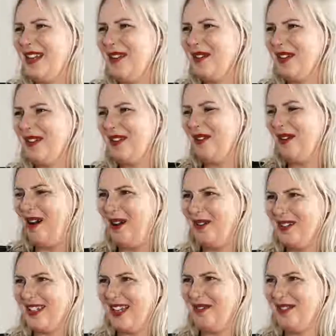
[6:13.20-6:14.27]
like you can, your
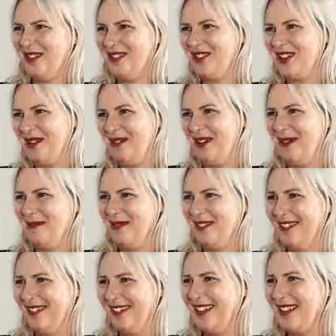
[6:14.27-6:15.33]
whole self can show up
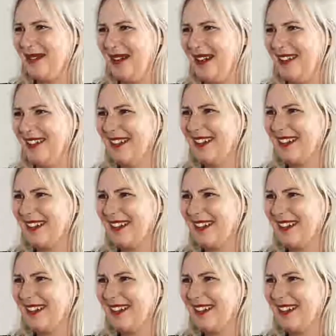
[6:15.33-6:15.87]
as well.